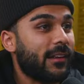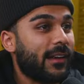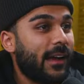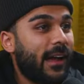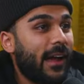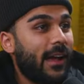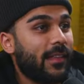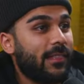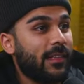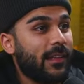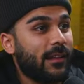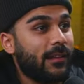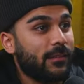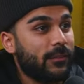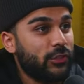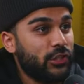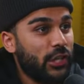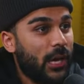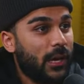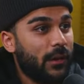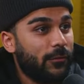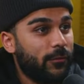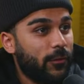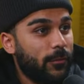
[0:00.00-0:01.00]
the guy that
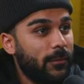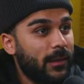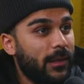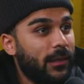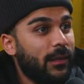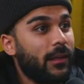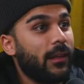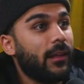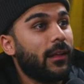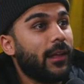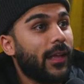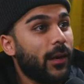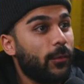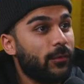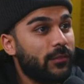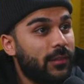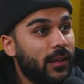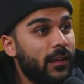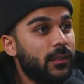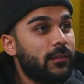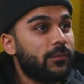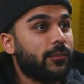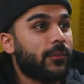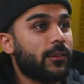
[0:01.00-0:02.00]
shot it for me, it was
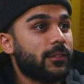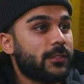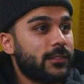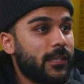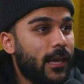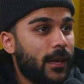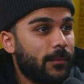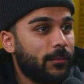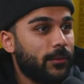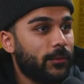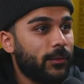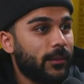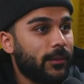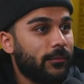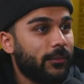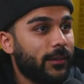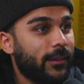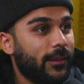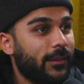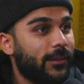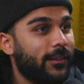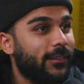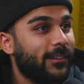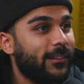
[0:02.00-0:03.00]
his first time doing a video.